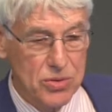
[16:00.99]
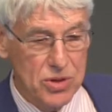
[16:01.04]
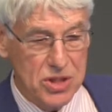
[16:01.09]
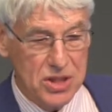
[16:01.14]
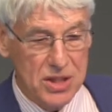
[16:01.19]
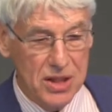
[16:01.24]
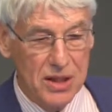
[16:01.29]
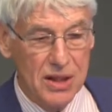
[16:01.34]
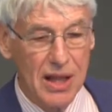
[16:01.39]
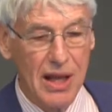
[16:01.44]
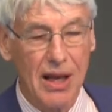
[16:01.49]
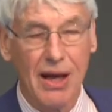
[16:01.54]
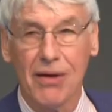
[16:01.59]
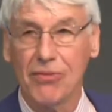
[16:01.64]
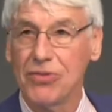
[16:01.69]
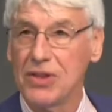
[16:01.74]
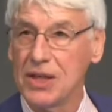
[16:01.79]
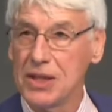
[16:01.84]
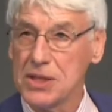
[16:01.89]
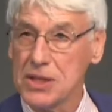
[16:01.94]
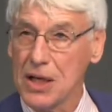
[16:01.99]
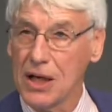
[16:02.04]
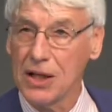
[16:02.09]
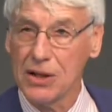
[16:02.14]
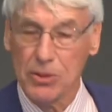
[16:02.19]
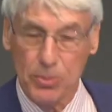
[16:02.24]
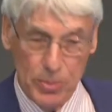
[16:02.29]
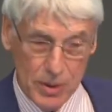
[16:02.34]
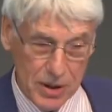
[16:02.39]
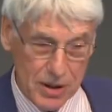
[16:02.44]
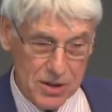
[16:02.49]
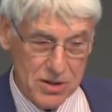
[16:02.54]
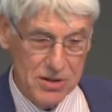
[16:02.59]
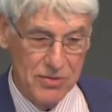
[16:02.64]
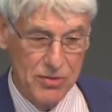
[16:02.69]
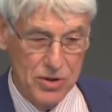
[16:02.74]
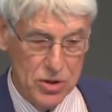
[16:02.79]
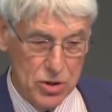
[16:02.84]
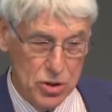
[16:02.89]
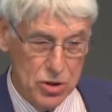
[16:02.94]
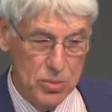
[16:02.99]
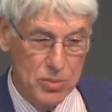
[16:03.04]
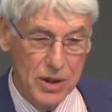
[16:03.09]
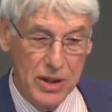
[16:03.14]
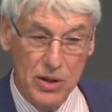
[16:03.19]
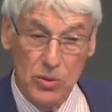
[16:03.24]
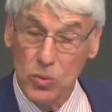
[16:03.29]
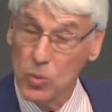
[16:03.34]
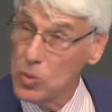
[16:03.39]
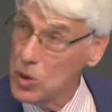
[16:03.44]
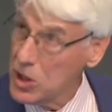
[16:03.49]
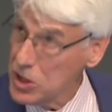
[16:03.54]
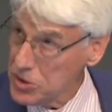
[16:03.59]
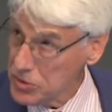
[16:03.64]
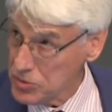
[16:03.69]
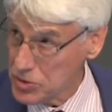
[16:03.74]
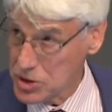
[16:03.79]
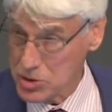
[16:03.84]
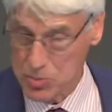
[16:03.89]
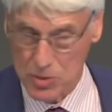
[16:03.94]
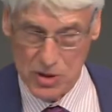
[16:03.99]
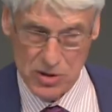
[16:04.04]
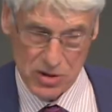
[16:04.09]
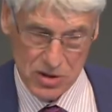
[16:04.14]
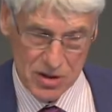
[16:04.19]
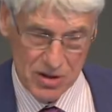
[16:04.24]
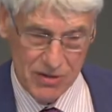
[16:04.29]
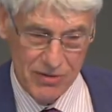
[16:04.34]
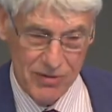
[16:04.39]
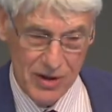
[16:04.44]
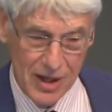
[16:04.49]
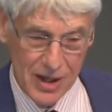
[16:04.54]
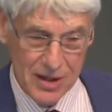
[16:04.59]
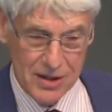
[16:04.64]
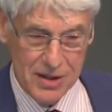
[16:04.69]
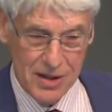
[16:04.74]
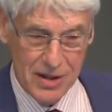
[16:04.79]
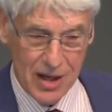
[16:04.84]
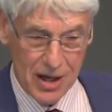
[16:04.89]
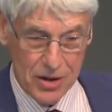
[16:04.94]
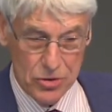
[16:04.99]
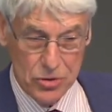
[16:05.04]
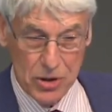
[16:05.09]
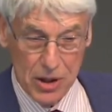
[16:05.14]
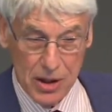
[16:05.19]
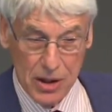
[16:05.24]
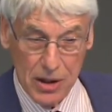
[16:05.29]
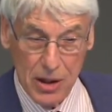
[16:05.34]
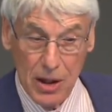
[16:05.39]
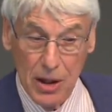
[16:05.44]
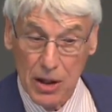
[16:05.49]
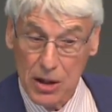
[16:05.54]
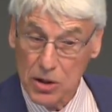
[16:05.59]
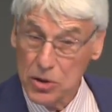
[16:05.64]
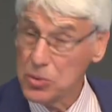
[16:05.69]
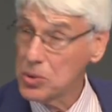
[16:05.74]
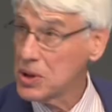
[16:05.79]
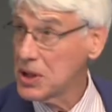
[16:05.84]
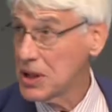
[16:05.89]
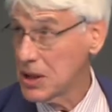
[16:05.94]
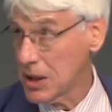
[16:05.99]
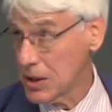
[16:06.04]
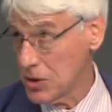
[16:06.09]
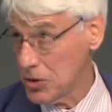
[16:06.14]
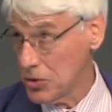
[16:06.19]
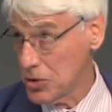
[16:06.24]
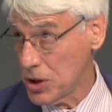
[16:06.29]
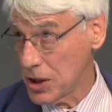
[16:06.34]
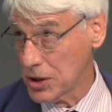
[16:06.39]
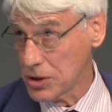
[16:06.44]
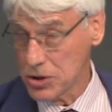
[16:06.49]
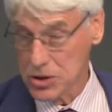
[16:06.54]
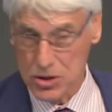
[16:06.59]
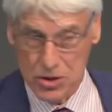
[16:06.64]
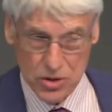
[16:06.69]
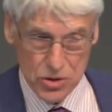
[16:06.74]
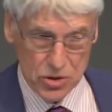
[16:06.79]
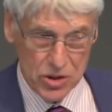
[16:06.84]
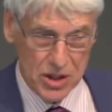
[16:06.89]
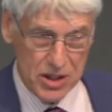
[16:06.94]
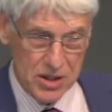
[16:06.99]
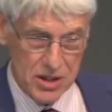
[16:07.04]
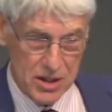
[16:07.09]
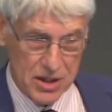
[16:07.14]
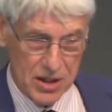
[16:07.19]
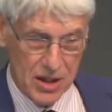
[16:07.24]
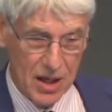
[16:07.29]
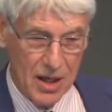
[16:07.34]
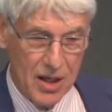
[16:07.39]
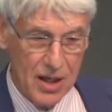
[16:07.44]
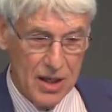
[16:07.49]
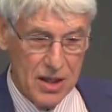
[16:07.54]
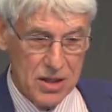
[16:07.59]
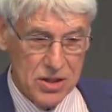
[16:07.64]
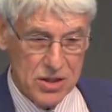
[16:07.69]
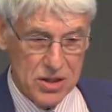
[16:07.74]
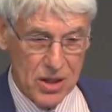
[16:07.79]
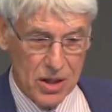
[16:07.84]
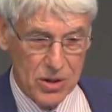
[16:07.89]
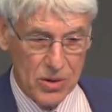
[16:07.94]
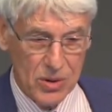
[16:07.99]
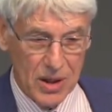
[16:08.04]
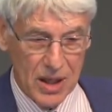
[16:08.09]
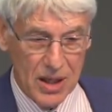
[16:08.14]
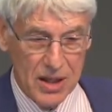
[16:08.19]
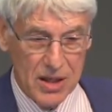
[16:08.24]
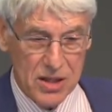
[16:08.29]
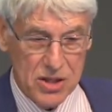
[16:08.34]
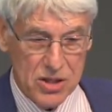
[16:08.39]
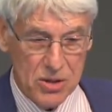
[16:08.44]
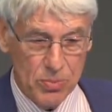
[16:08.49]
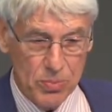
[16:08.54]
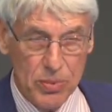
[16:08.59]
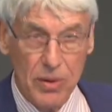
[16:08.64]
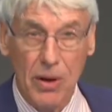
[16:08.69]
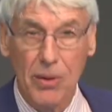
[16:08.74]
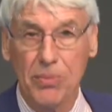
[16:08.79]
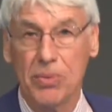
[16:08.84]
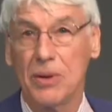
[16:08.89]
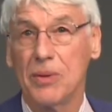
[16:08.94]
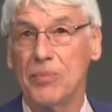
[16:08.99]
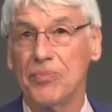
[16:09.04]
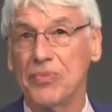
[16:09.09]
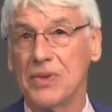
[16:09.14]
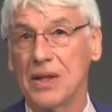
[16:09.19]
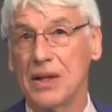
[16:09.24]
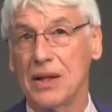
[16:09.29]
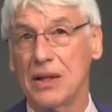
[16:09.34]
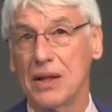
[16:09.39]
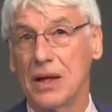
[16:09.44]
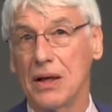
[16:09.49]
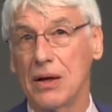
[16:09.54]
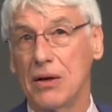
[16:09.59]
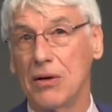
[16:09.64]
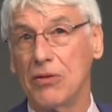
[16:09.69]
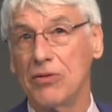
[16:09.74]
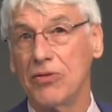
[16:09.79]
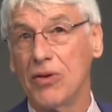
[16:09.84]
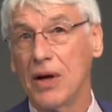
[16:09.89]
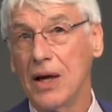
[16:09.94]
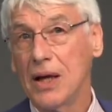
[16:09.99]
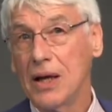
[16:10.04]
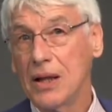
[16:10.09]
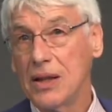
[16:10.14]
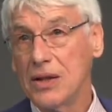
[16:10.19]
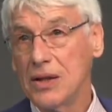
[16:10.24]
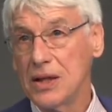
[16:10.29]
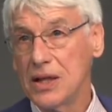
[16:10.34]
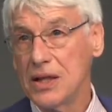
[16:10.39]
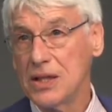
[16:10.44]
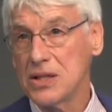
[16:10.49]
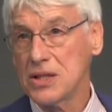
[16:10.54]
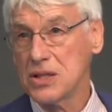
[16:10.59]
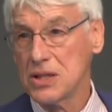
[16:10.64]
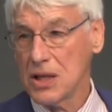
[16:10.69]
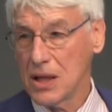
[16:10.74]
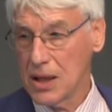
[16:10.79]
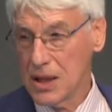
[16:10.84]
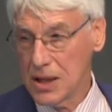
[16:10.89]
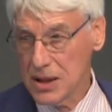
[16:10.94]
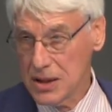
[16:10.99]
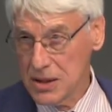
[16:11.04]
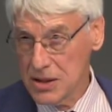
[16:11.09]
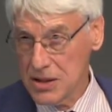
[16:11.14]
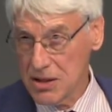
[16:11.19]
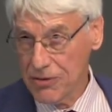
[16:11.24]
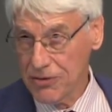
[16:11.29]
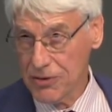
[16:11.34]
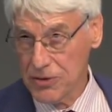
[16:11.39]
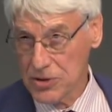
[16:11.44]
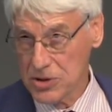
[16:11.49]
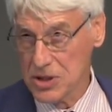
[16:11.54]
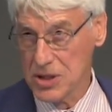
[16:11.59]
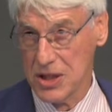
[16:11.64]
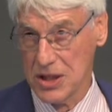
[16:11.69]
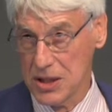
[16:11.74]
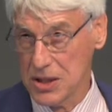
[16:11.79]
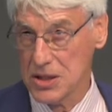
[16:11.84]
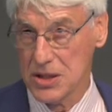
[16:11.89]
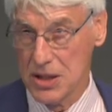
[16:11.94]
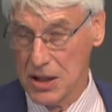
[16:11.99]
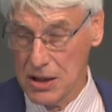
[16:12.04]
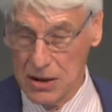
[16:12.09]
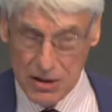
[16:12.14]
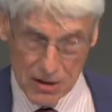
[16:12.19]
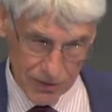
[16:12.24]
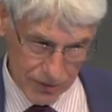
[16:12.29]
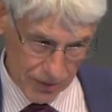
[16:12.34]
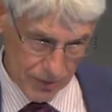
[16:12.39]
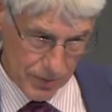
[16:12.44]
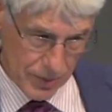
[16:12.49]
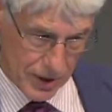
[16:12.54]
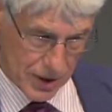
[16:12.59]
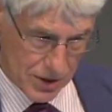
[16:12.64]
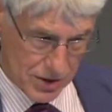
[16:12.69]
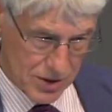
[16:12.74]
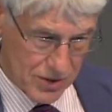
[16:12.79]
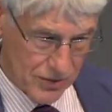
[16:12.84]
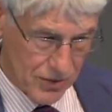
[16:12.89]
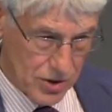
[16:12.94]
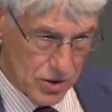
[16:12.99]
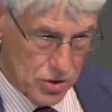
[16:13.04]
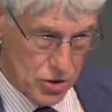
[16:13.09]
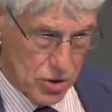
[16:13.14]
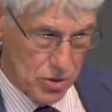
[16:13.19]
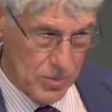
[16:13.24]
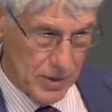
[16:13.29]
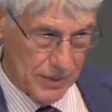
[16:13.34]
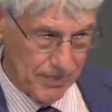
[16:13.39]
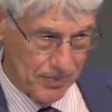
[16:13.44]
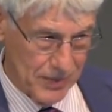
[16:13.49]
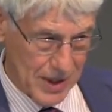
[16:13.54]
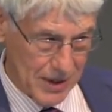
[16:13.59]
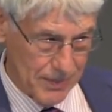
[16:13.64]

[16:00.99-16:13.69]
you still have these other parts of the tumor that weren't responsive to that drug, you will need other drugs to treat it. So it is a problem of these differences in different parts of the tumor.